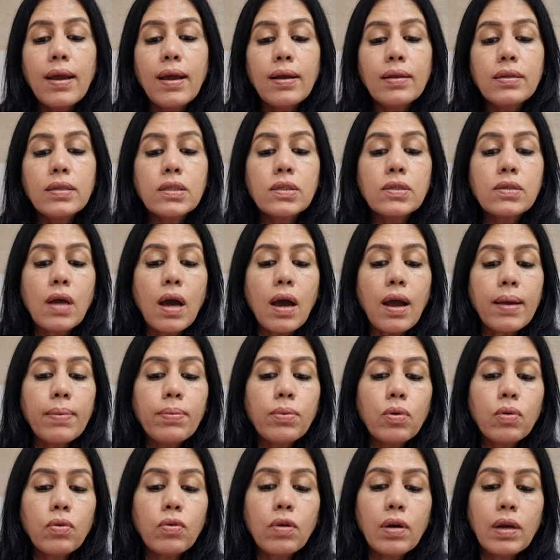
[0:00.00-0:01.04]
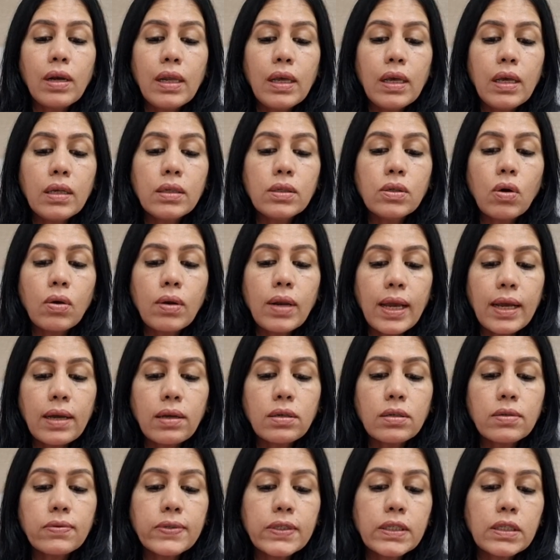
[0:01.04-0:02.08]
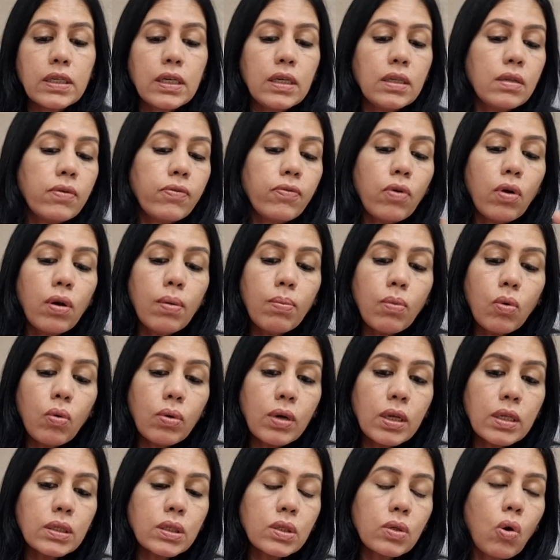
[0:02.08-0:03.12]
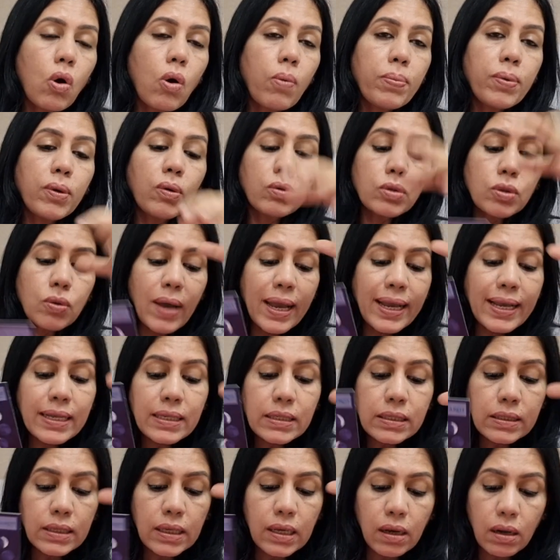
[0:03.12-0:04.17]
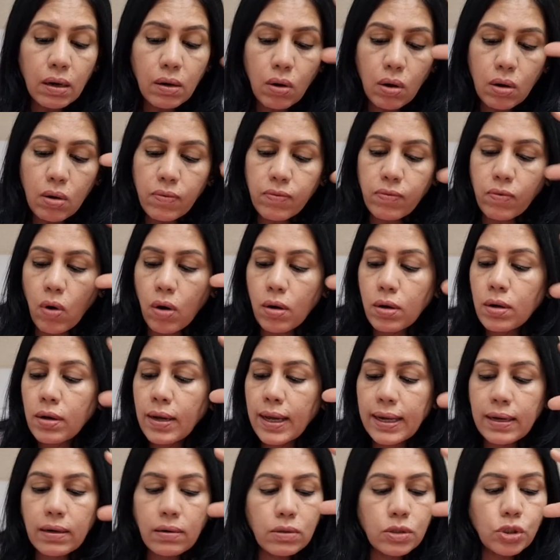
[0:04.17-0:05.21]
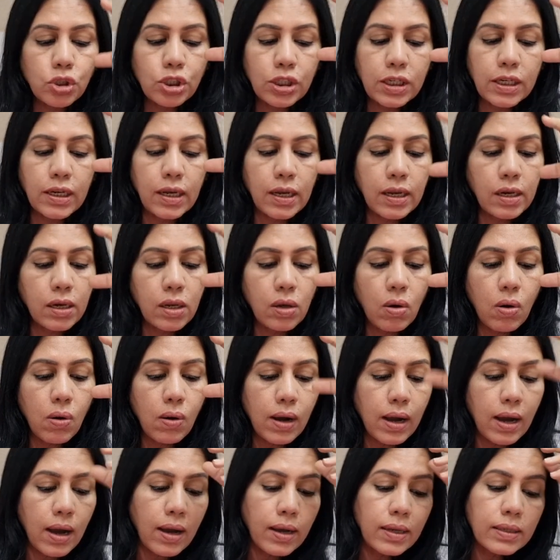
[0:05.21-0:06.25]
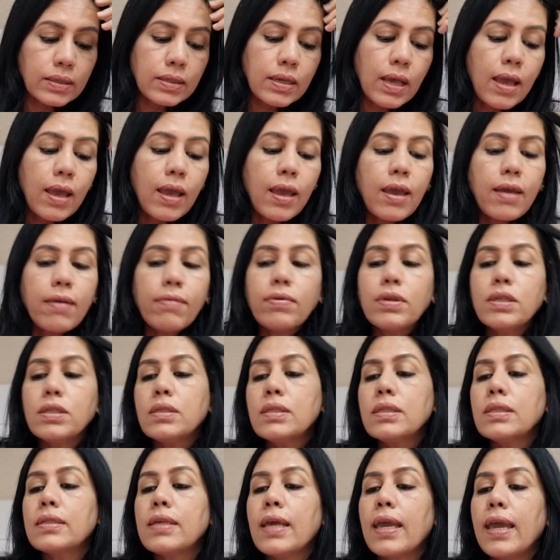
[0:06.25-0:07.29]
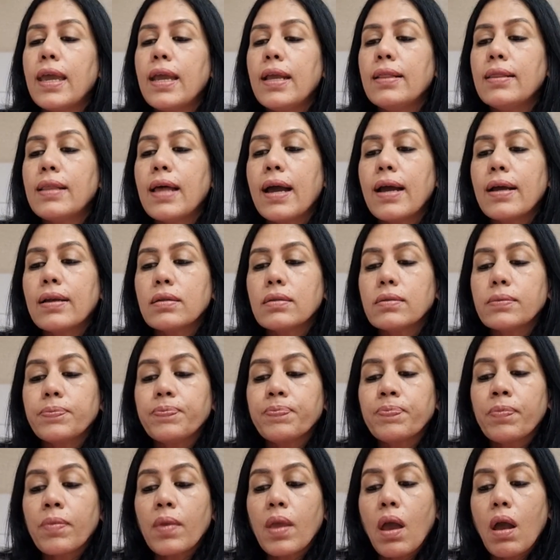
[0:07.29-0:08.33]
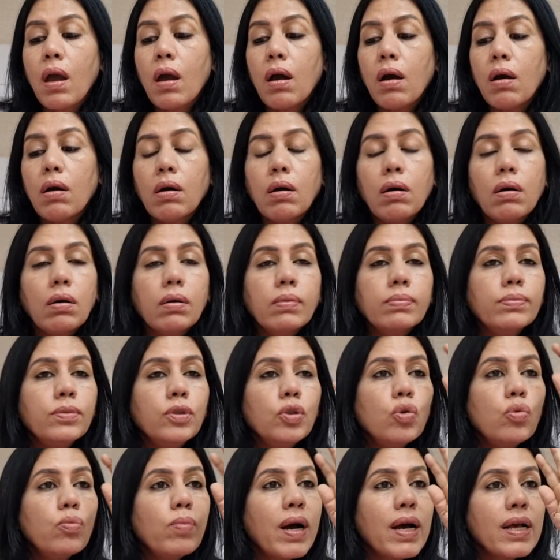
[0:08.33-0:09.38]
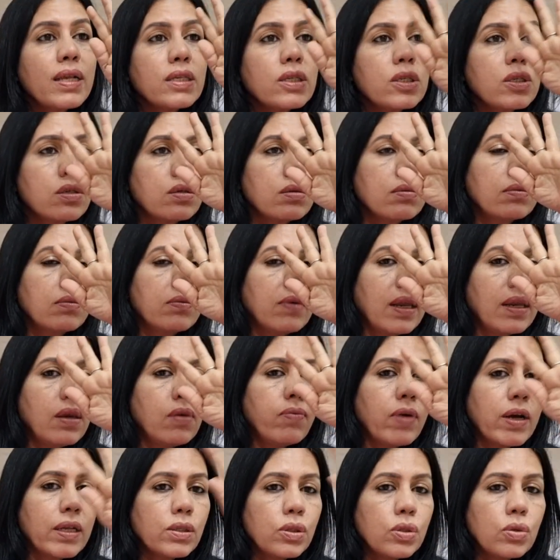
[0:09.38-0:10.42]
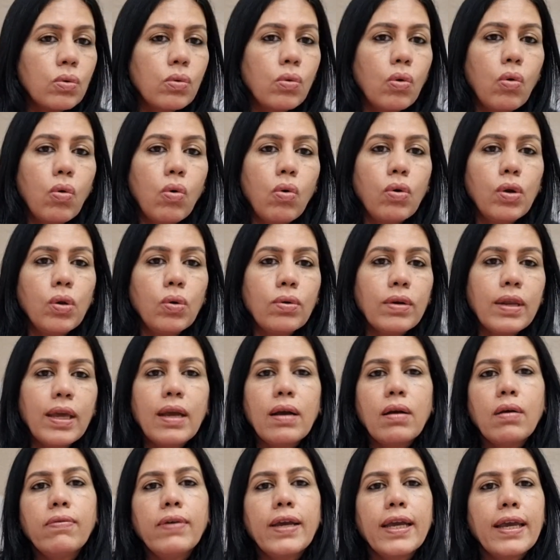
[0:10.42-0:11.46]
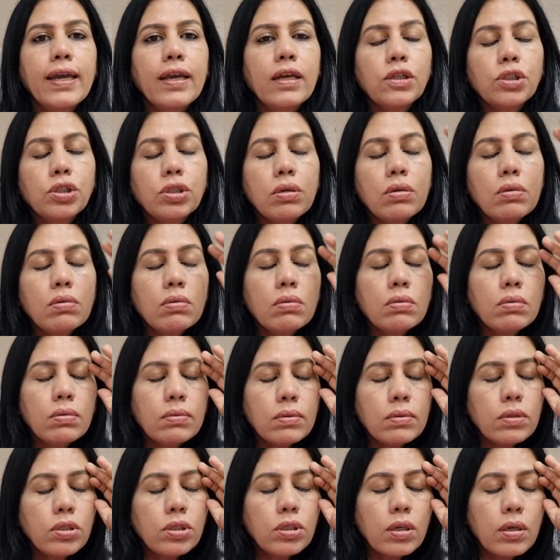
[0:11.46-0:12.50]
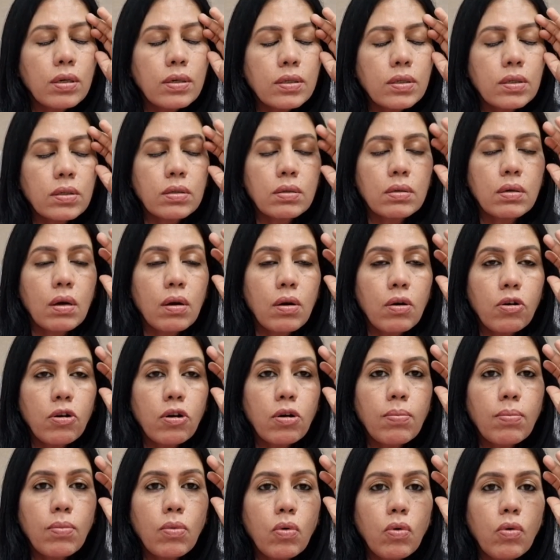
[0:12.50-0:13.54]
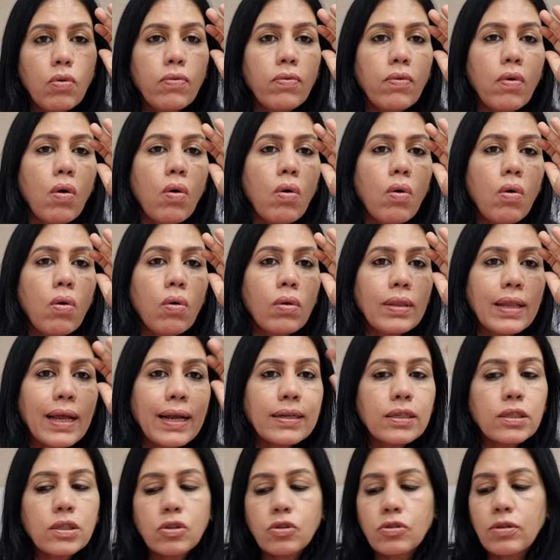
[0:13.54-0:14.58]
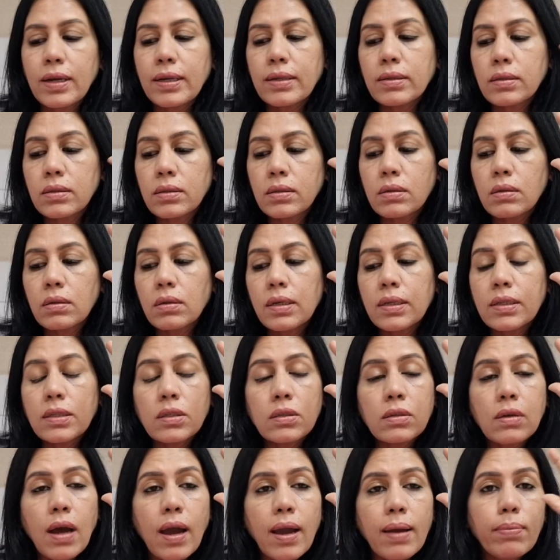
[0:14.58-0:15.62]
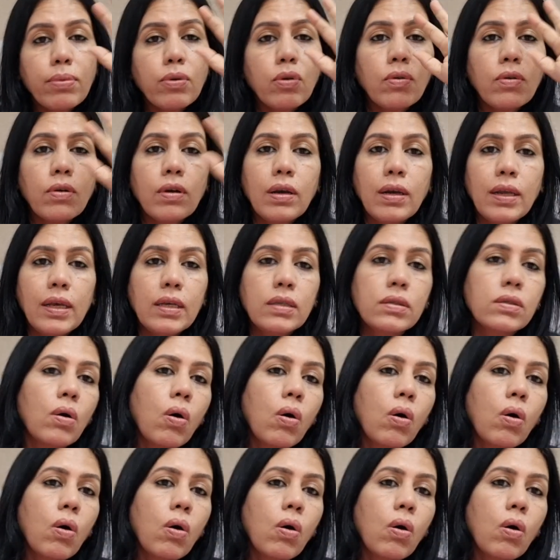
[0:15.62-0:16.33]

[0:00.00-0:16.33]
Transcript: it's time to release your negativity, the full moon in Scorpio. So I can see a lot of water energy in your cards, which is saying that Uh, you must, when once you go, you take a vacation, just remove all that stress. It's time to release